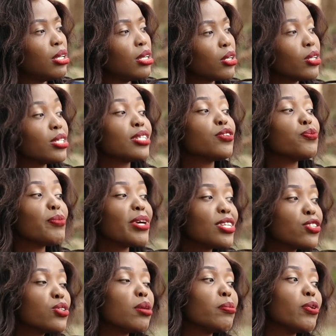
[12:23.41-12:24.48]
Because we've
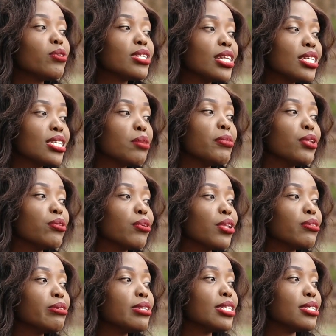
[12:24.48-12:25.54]
mentioned about Elizabeth
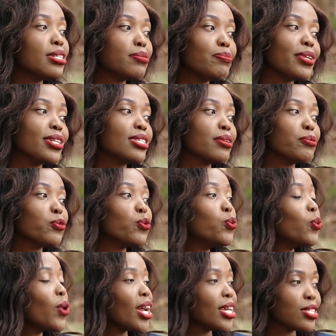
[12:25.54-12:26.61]
Watuti,
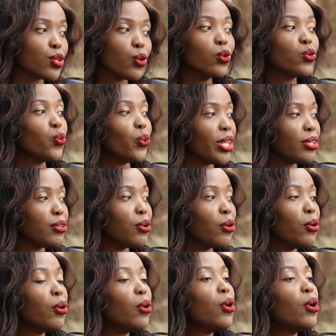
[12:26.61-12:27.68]
who I schooled with, you
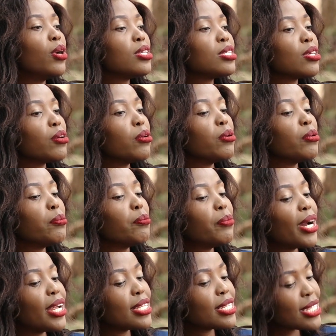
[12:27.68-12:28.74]
know. So,
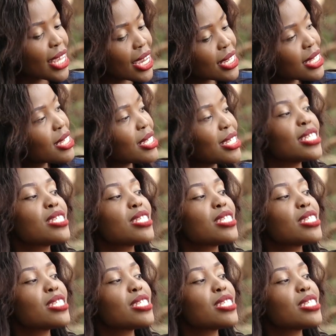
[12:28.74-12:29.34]
but that's